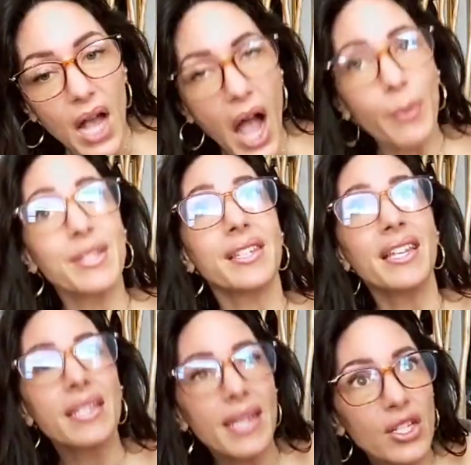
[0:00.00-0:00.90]
I was
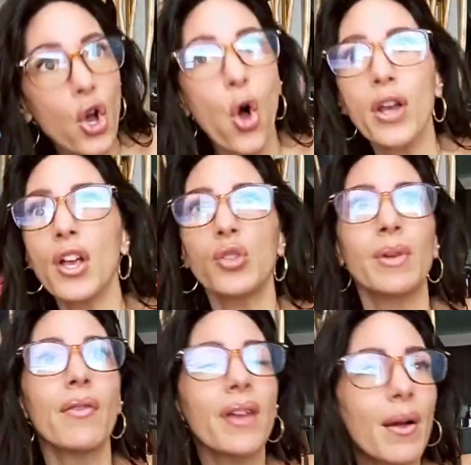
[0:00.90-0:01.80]
listening to audios.
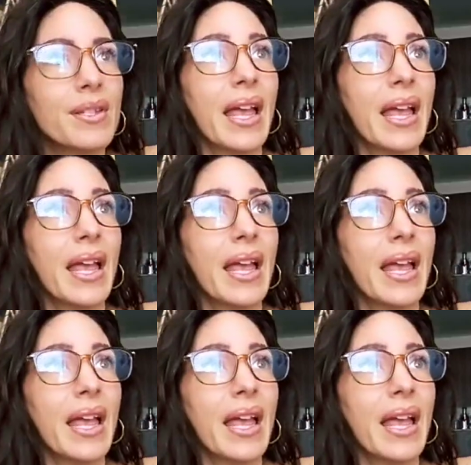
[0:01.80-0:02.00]
Whenever I